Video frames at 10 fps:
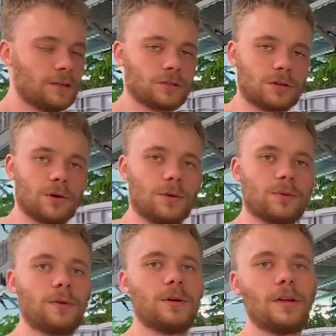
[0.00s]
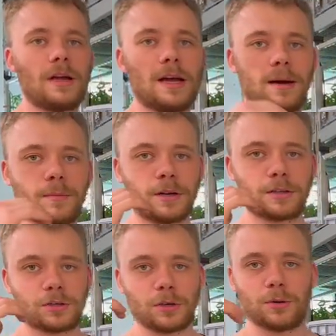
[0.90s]
So I'm going
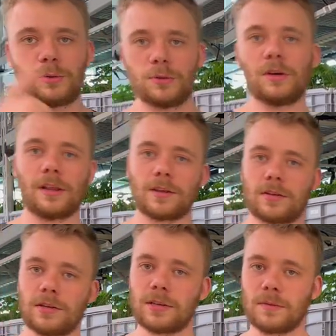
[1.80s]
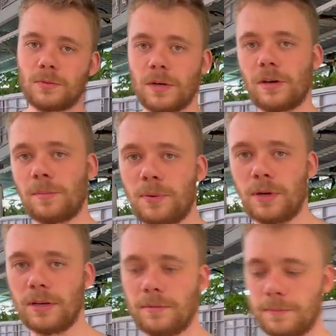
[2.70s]
to show you the other systems we're going to put in.